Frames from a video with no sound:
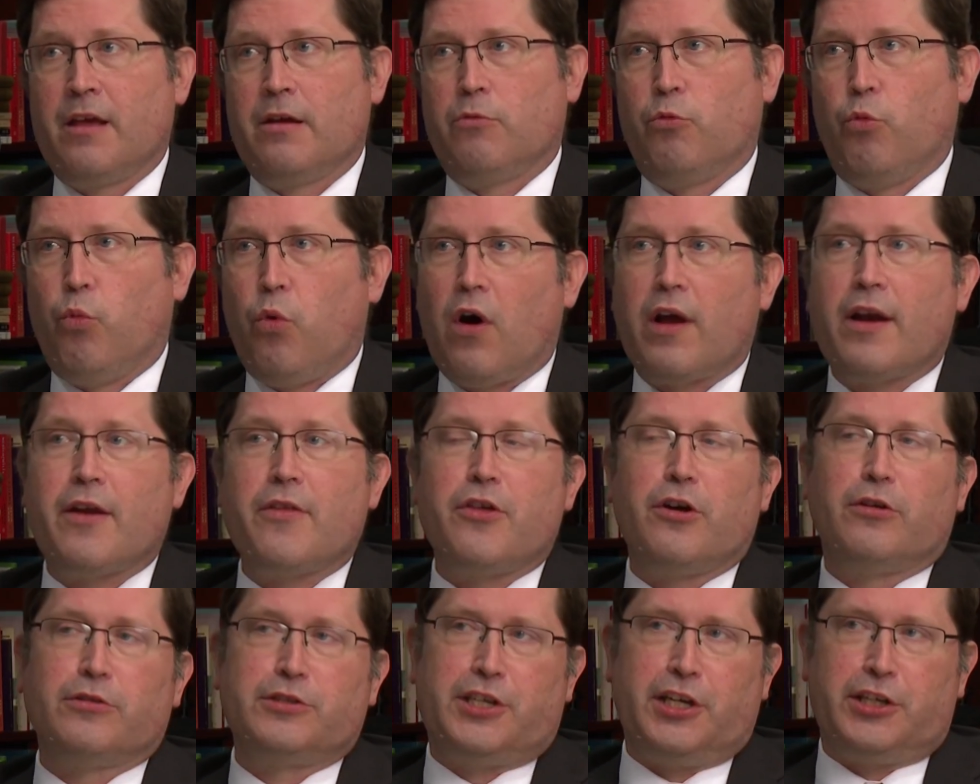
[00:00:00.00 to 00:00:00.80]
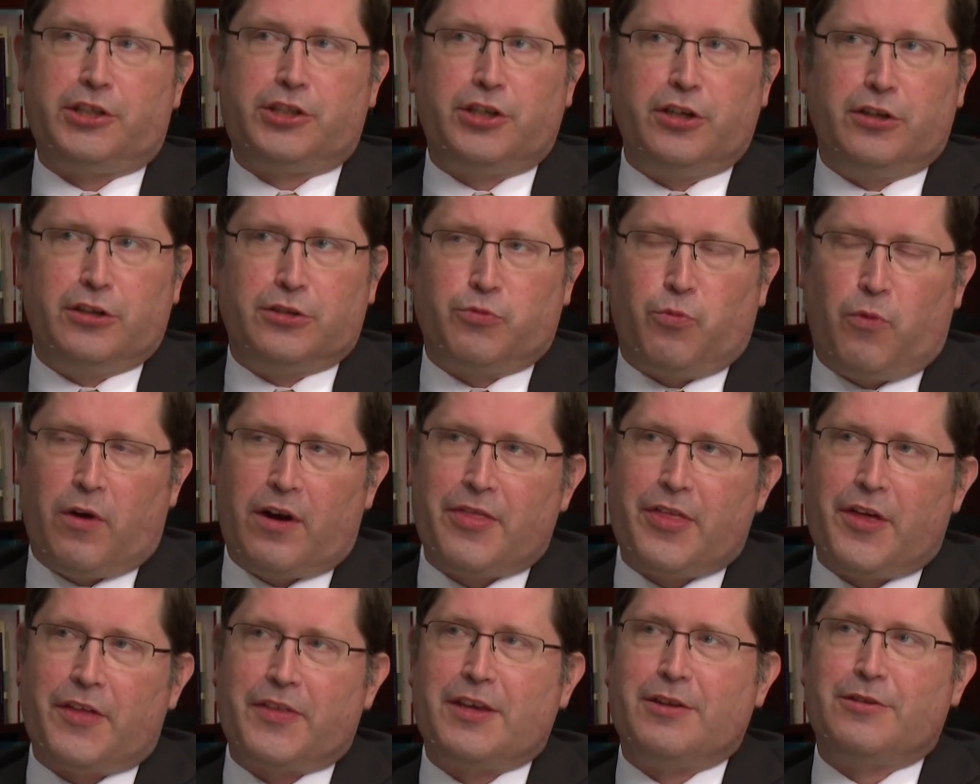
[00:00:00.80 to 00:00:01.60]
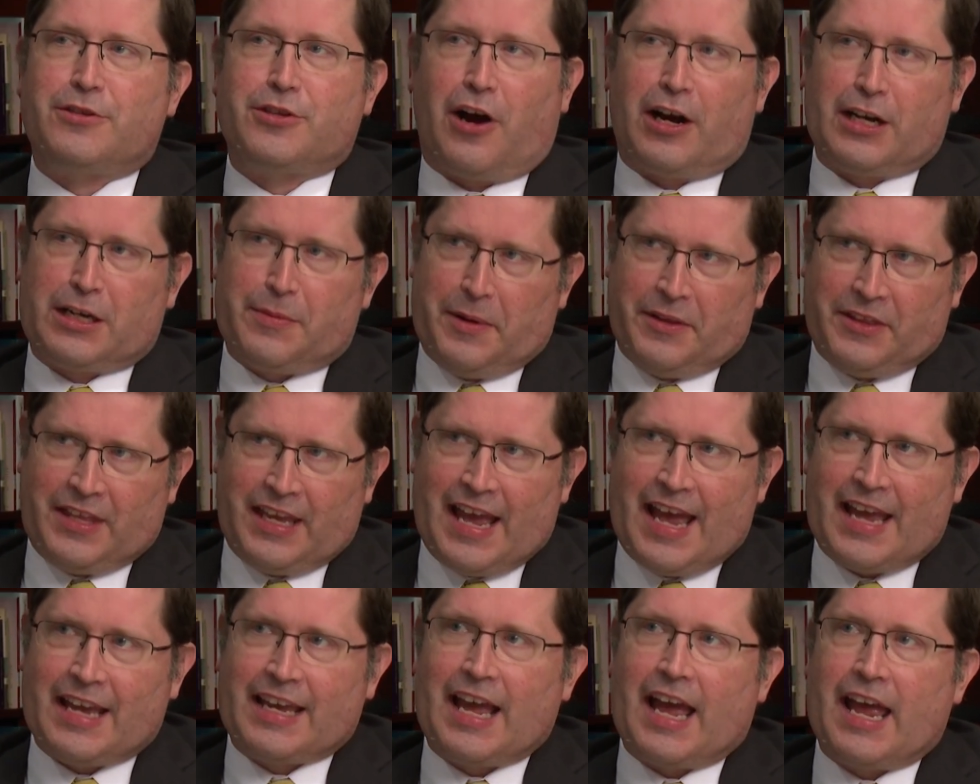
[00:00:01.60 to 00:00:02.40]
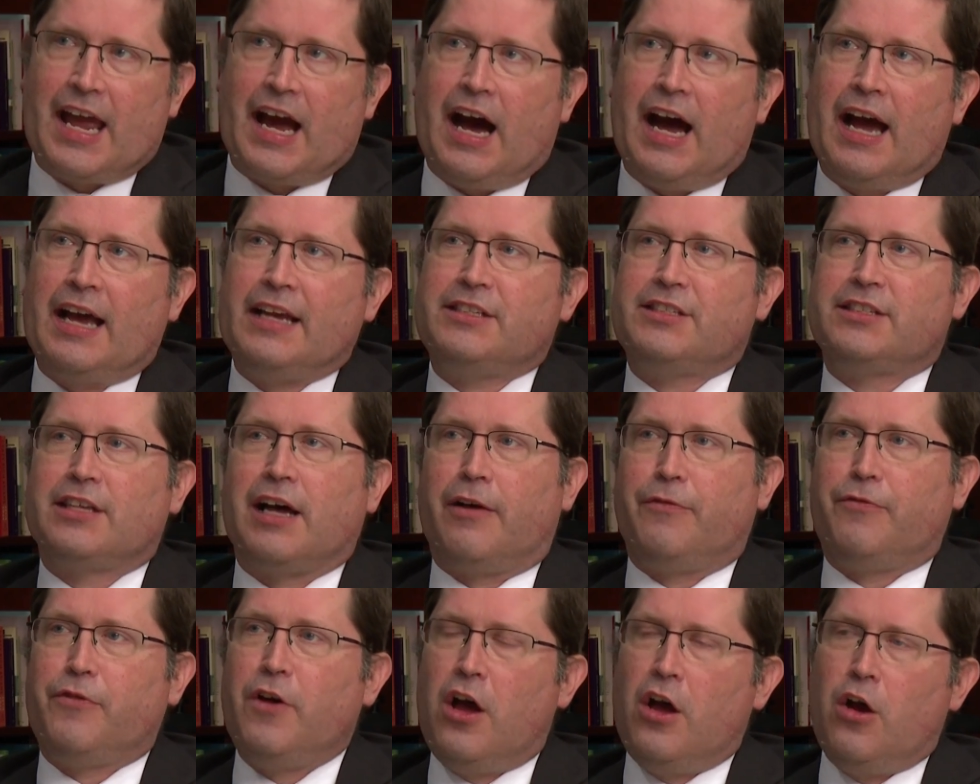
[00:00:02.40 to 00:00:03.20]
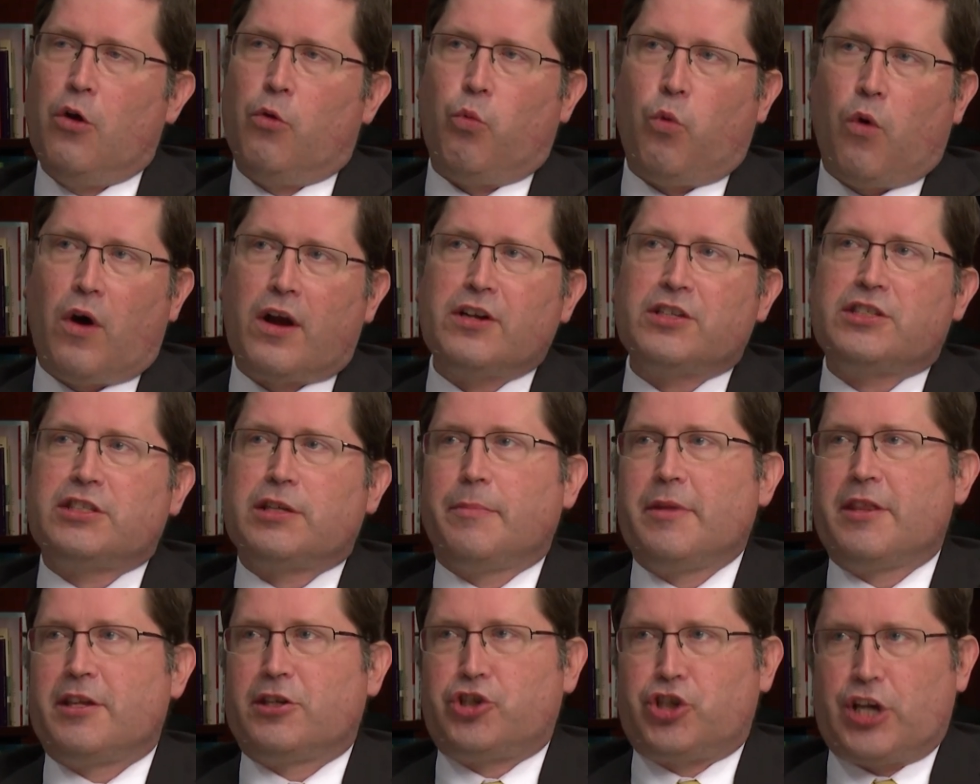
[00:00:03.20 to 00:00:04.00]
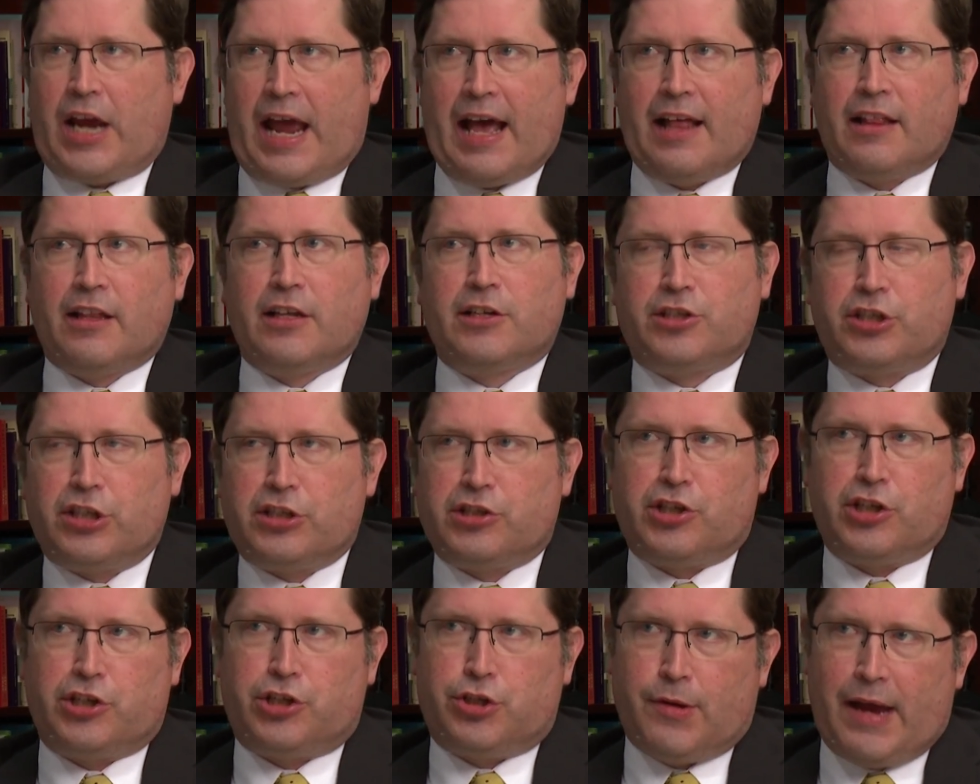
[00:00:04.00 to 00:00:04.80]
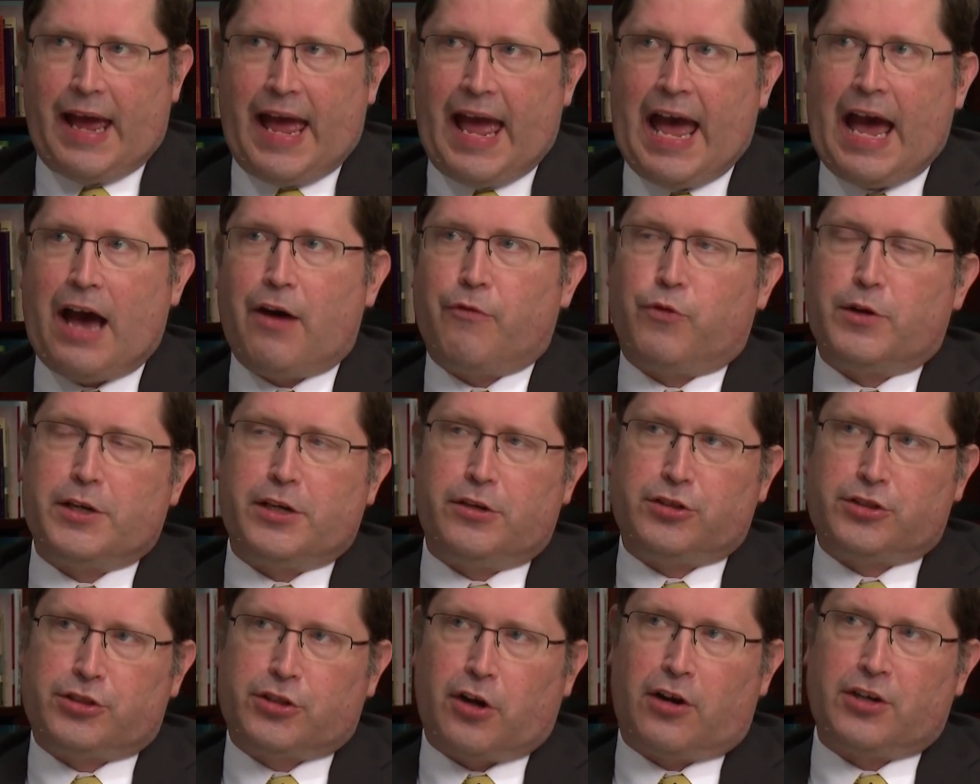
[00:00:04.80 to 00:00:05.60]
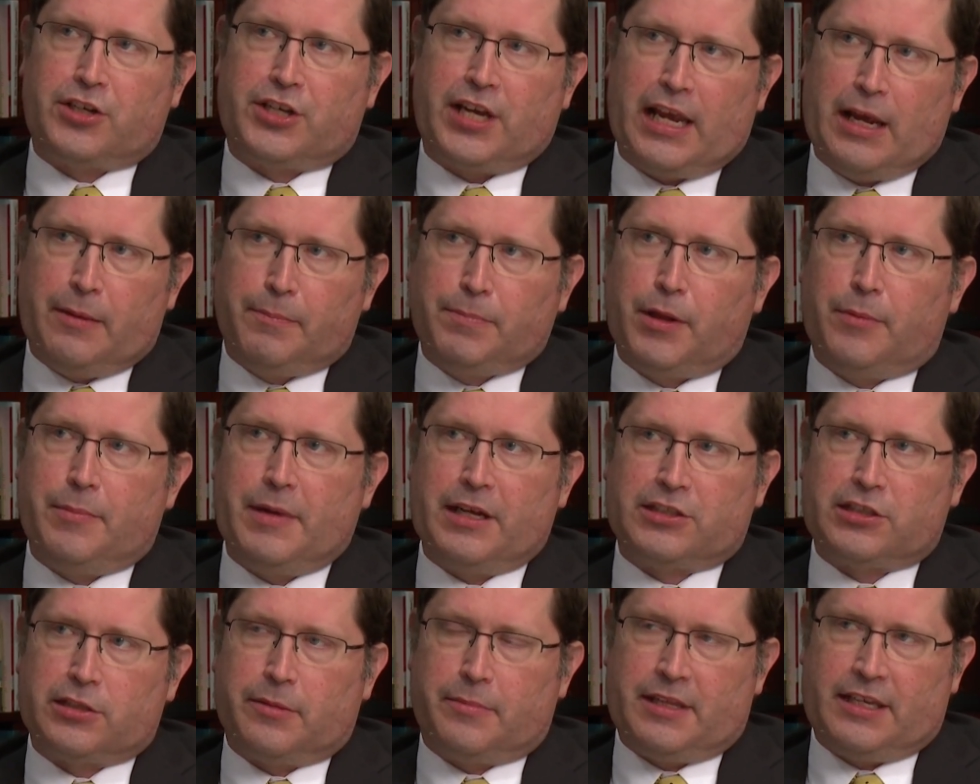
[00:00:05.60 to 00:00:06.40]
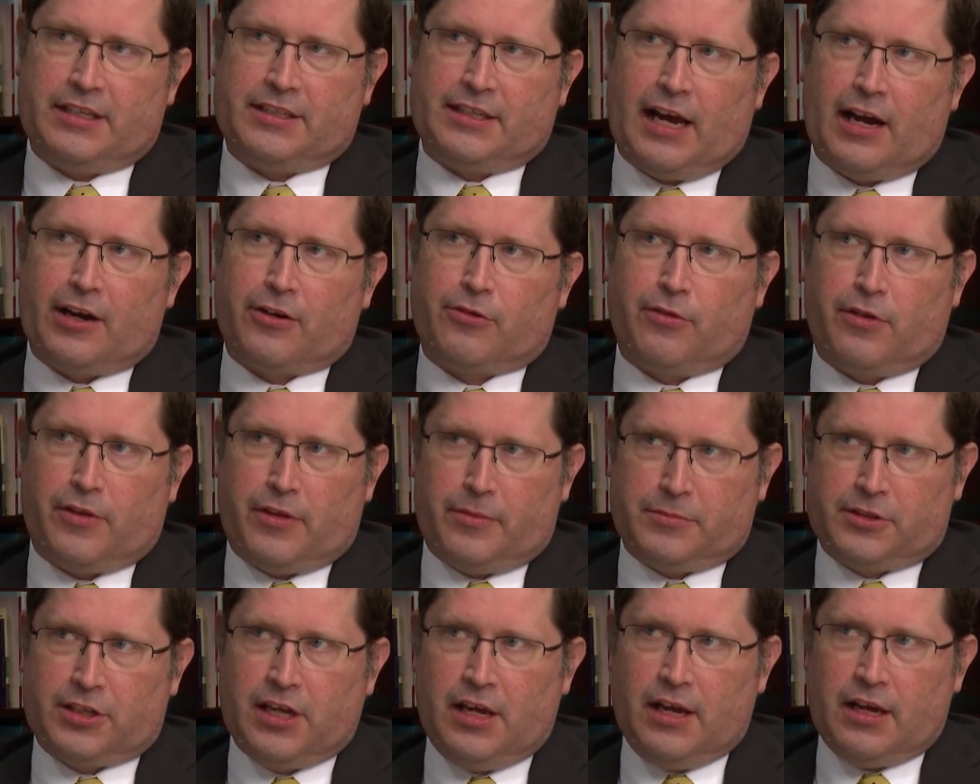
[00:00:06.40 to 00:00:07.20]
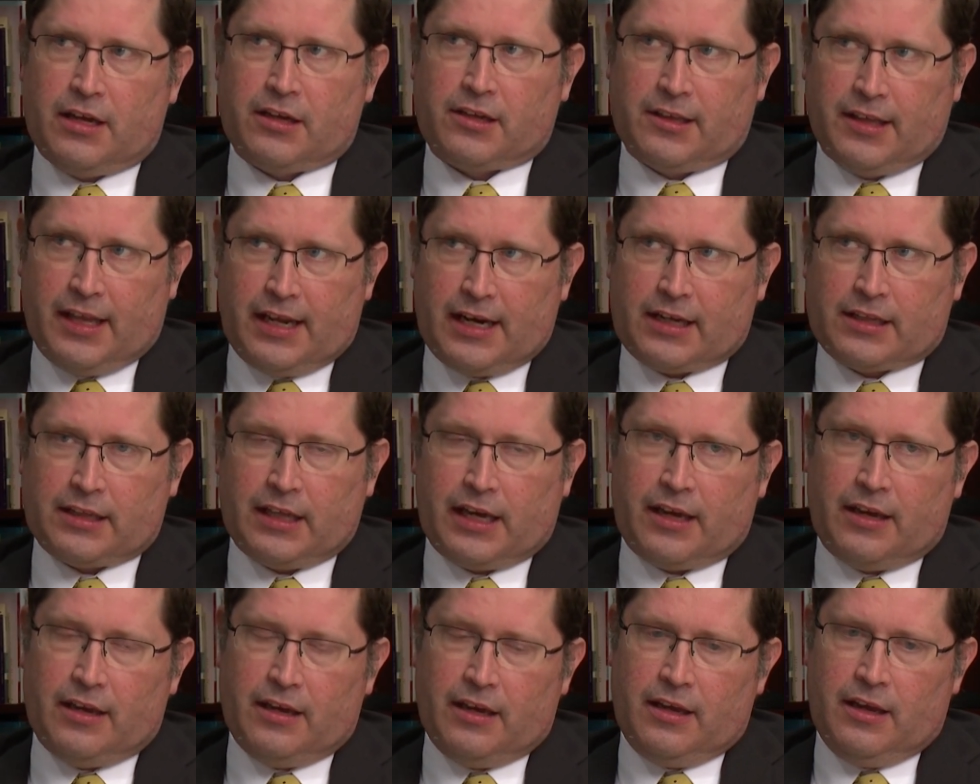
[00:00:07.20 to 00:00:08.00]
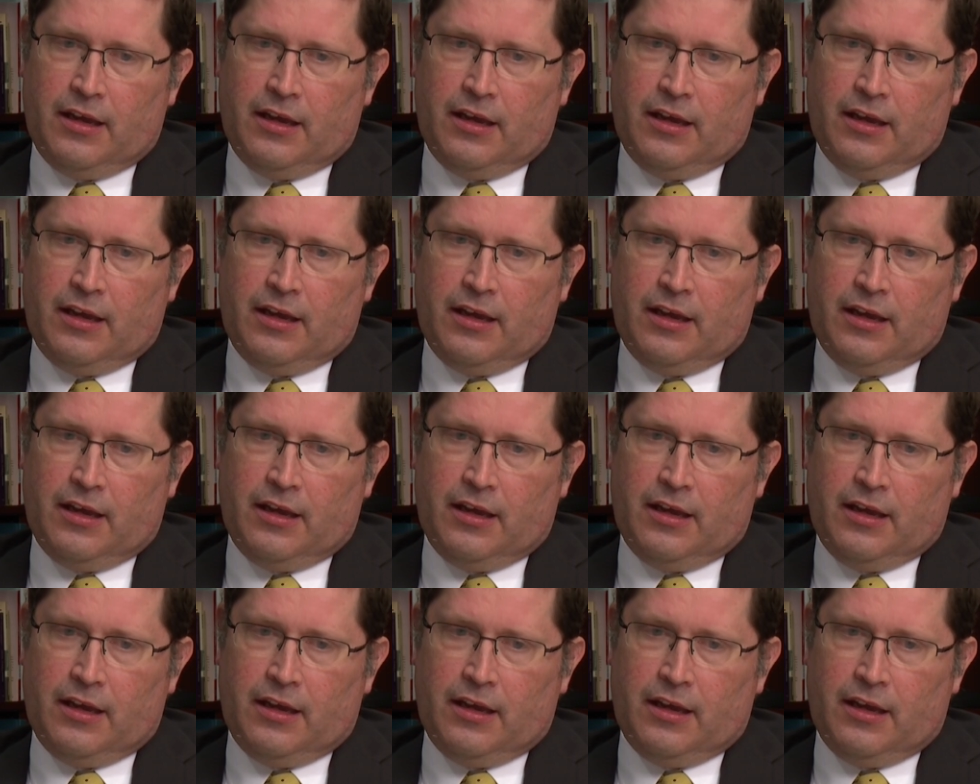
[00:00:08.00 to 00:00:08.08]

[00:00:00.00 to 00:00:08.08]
What are those issues? You talked about the AKI stuff. What are some of the challenges that you have when you start to implement some of these algorithms clinically?